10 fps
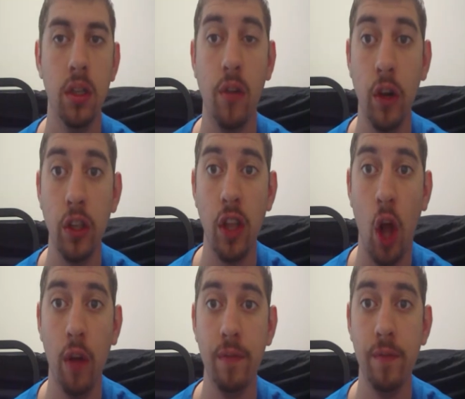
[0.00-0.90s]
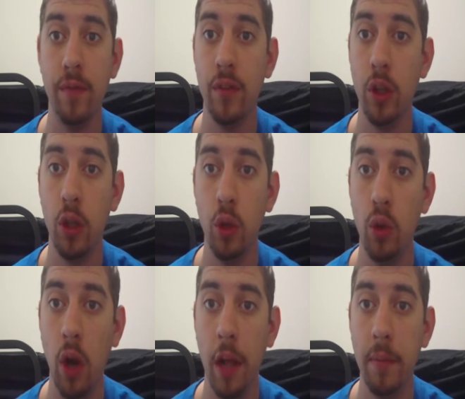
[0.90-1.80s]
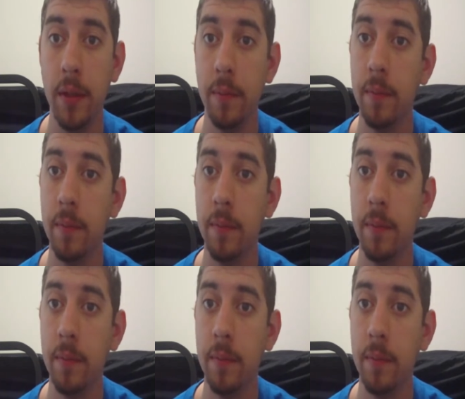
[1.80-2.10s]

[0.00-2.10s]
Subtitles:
So first off, two tribes,